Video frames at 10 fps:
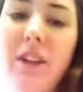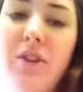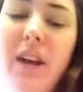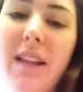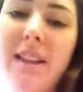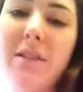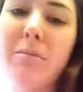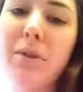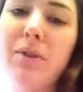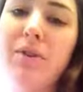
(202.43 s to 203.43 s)
you get this
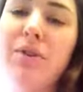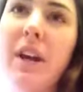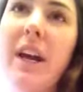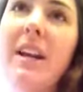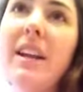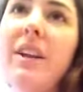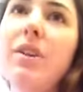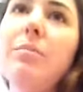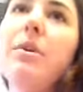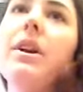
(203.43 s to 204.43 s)
blue strand and
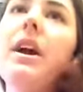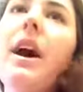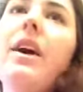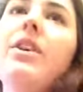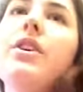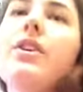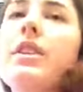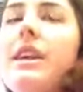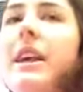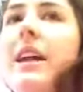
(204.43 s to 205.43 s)
you put it under
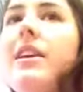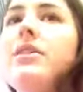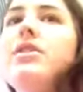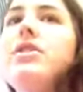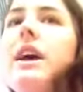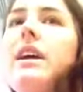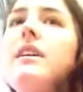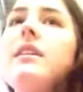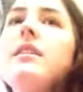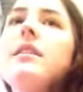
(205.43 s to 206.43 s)
the yellow
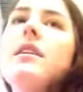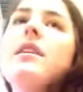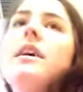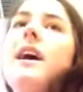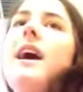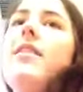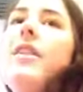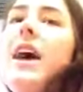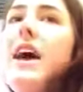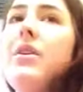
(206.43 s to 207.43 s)
strand. And
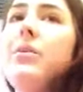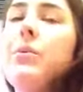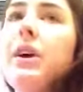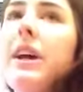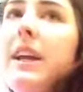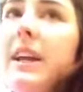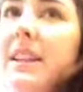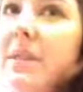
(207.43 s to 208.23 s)
then we're going to get